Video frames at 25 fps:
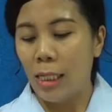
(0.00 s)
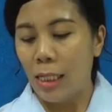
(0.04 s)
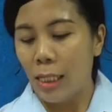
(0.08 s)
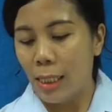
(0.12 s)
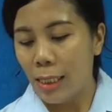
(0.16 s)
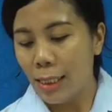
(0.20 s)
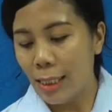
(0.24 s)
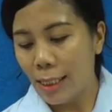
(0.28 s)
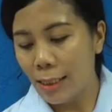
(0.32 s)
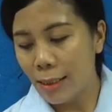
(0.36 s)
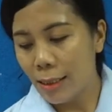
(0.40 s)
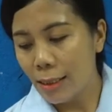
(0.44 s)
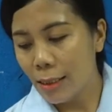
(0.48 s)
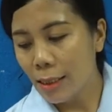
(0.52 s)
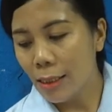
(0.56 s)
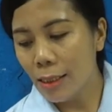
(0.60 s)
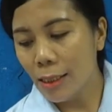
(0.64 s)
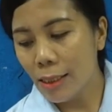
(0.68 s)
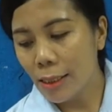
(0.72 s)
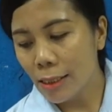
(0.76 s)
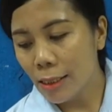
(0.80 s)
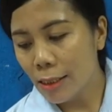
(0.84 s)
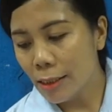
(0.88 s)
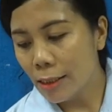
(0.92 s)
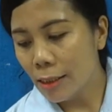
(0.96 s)
That's
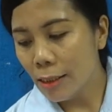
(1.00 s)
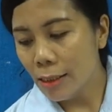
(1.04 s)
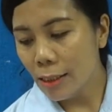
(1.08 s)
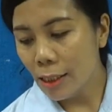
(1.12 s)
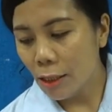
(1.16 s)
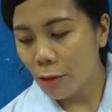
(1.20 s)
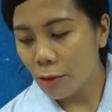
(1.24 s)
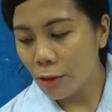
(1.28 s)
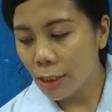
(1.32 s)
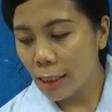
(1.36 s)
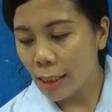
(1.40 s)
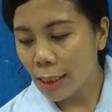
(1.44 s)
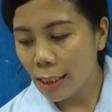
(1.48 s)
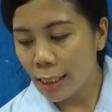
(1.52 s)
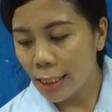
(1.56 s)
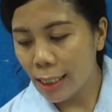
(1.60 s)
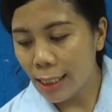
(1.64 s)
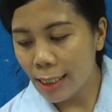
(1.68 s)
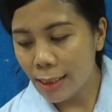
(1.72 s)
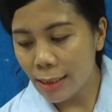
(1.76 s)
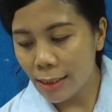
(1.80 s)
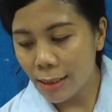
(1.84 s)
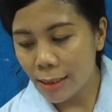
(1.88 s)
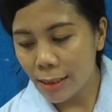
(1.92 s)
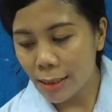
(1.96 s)
cylinder. Now
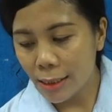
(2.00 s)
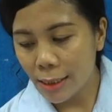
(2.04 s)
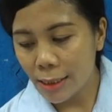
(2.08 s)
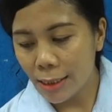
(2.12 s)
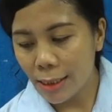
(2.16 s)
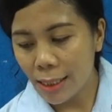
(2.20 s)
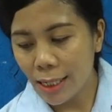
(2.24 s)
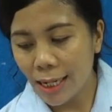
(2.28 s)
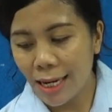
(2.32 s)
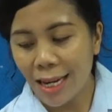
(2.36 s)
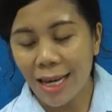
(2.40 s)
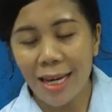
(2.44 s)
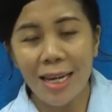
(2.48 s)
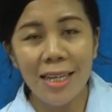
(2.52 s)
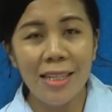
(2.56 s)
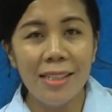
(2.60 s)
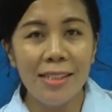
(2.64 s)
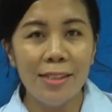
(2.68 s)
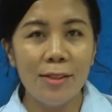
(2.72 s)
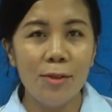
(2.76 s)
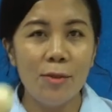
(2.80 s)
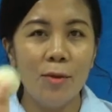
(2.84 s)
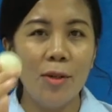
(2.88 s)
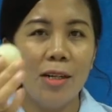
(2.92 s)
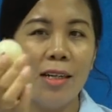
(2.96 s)
let's see the
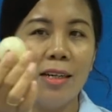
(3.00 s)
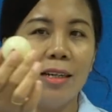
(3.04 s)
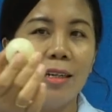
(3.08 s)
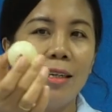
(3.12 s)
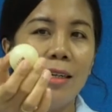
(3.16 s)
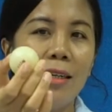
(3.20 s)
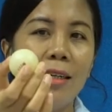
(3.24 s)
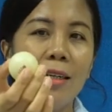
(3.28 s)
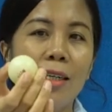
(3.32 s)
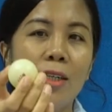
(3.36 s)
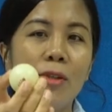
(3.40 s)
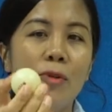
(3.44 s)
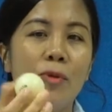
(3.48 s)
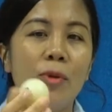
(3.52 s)
last one.